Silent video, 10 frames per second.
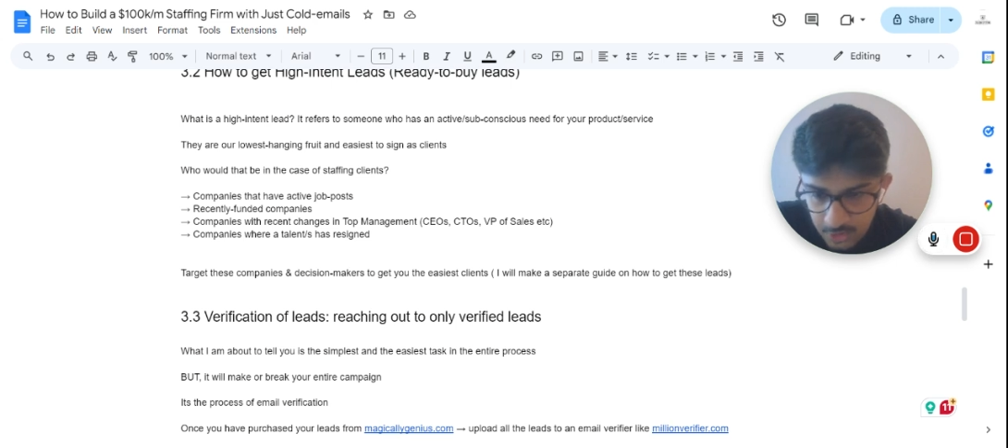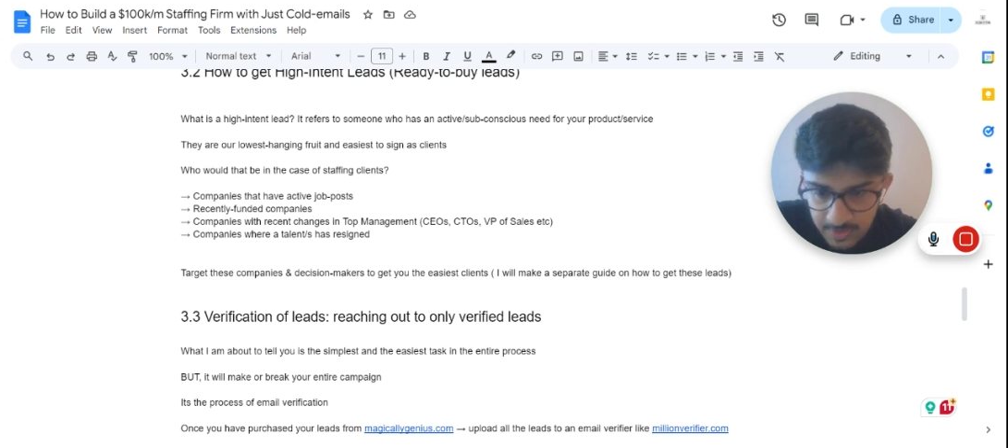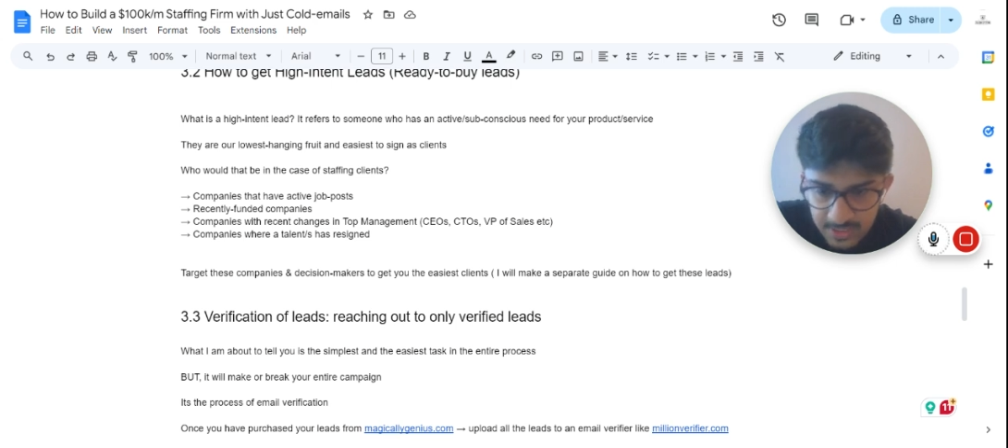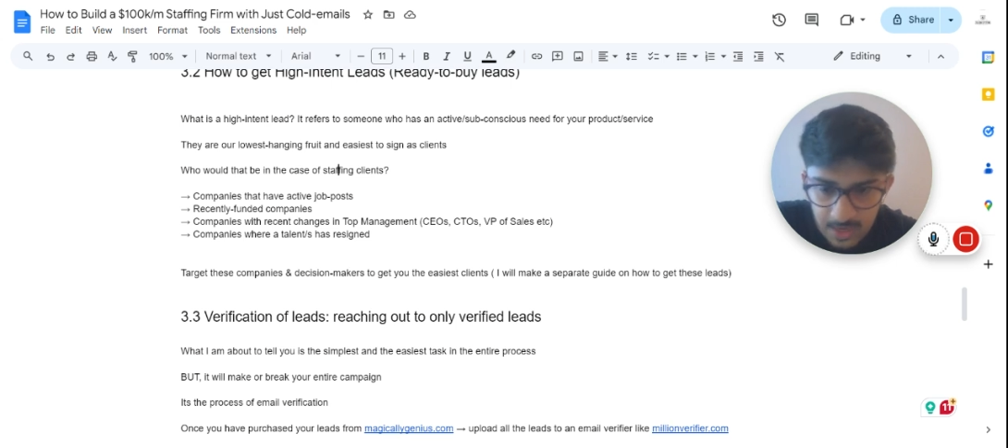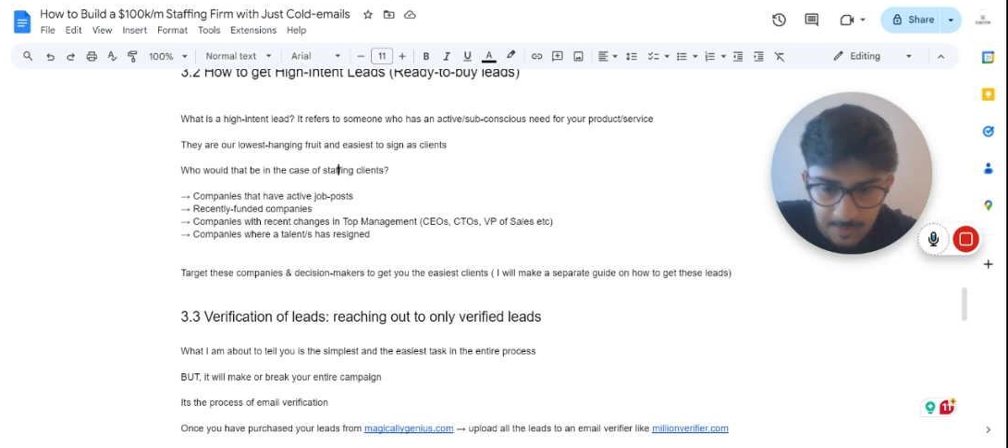
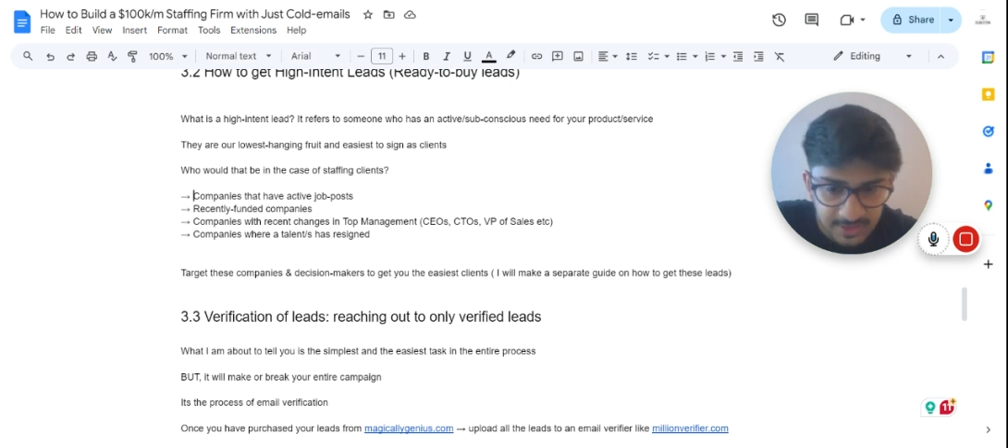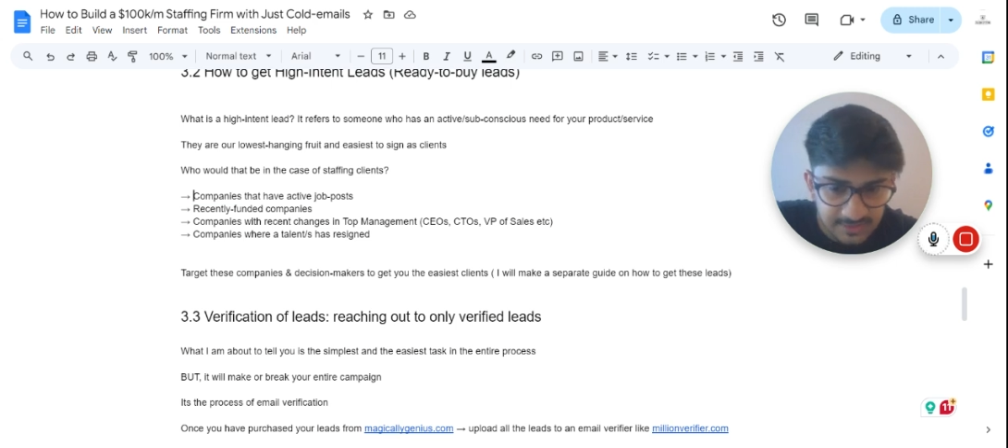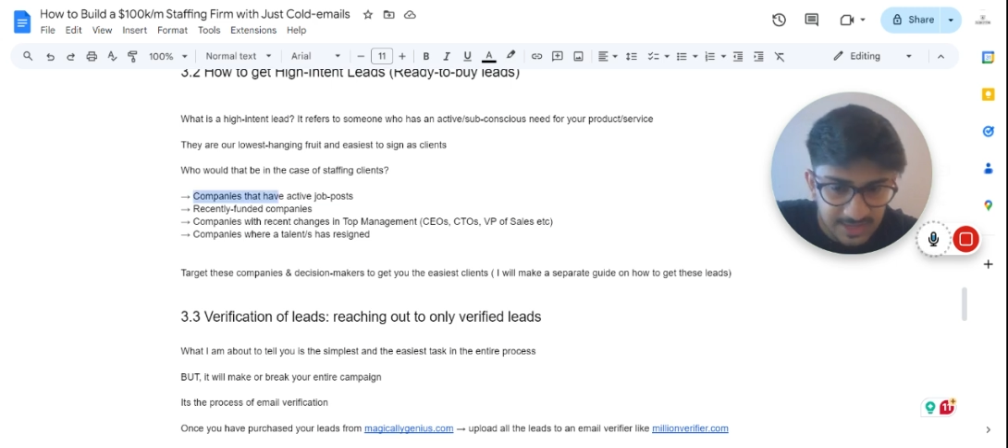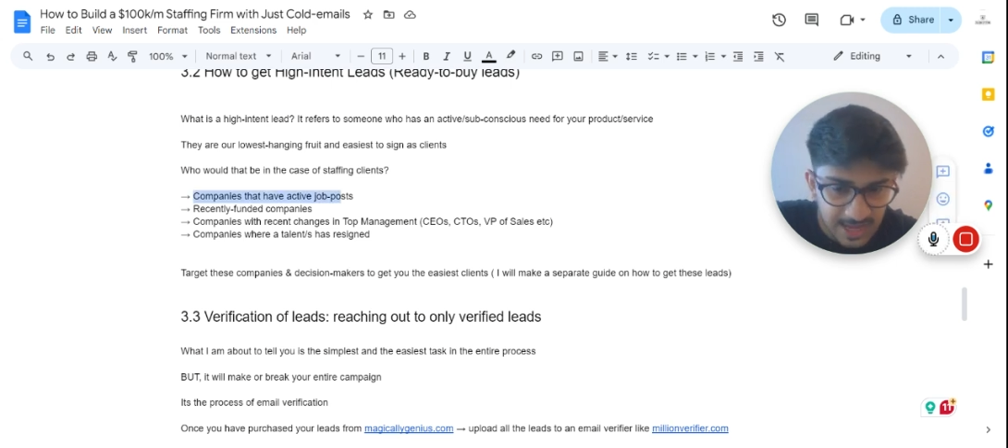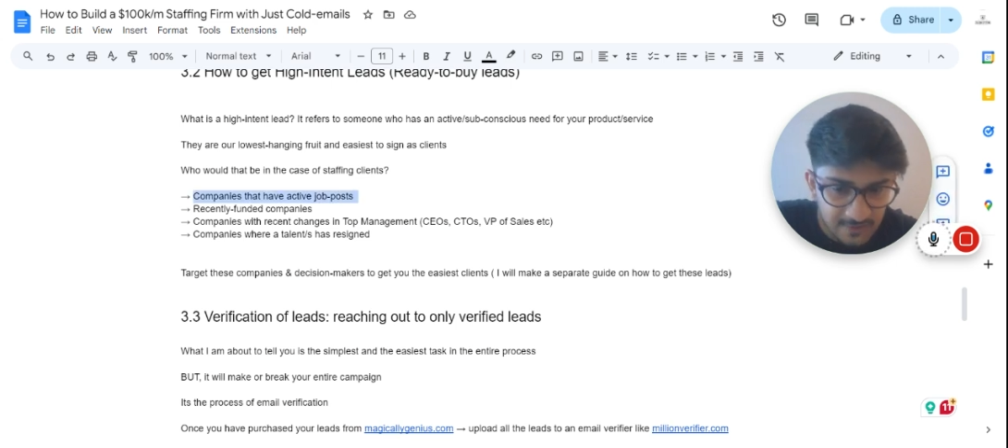It'll be
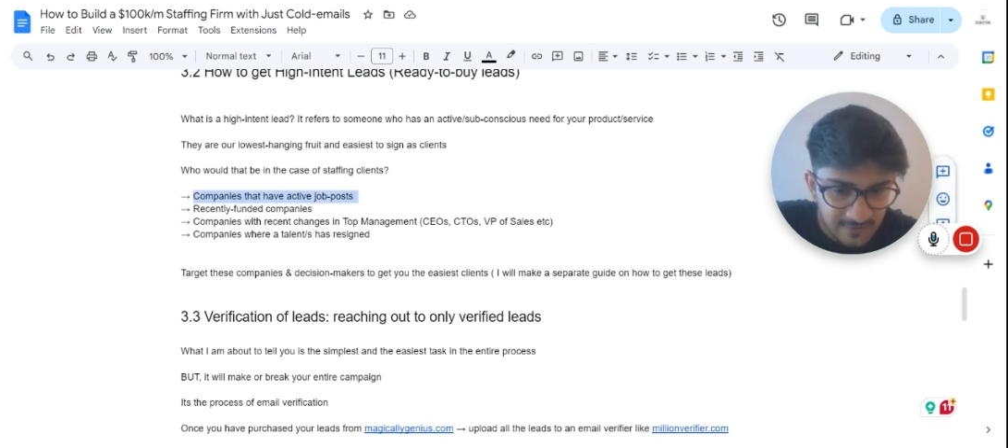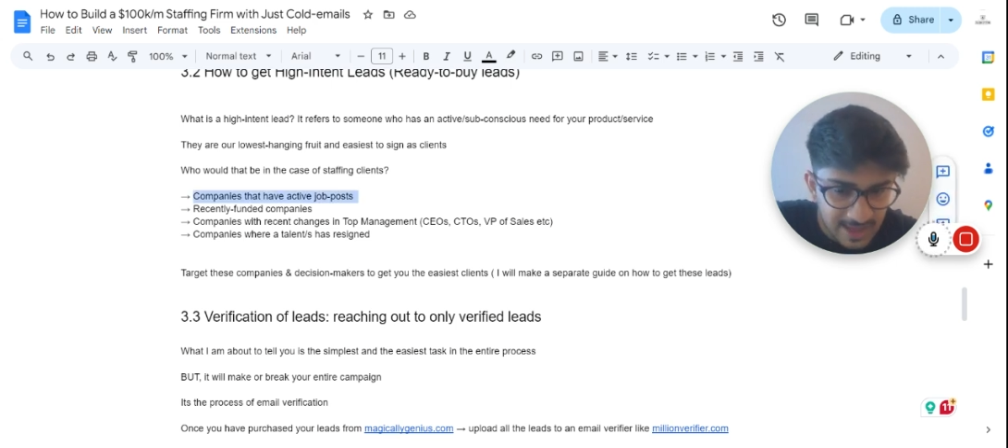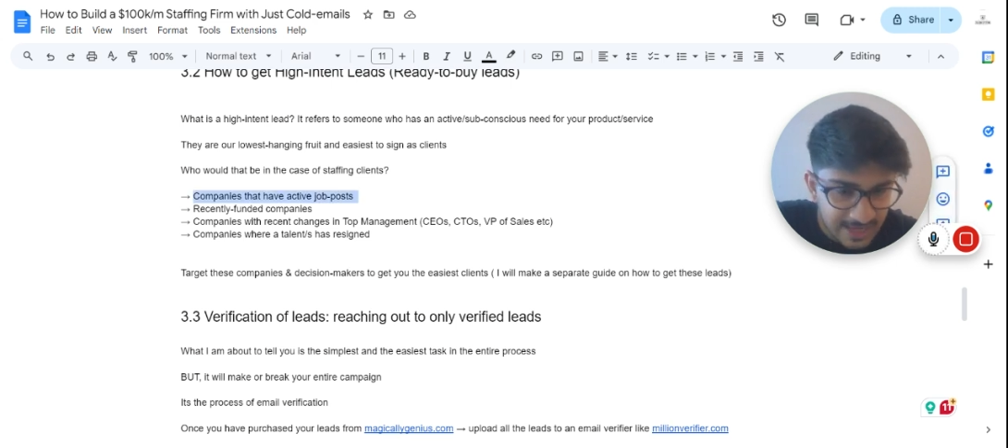companies that have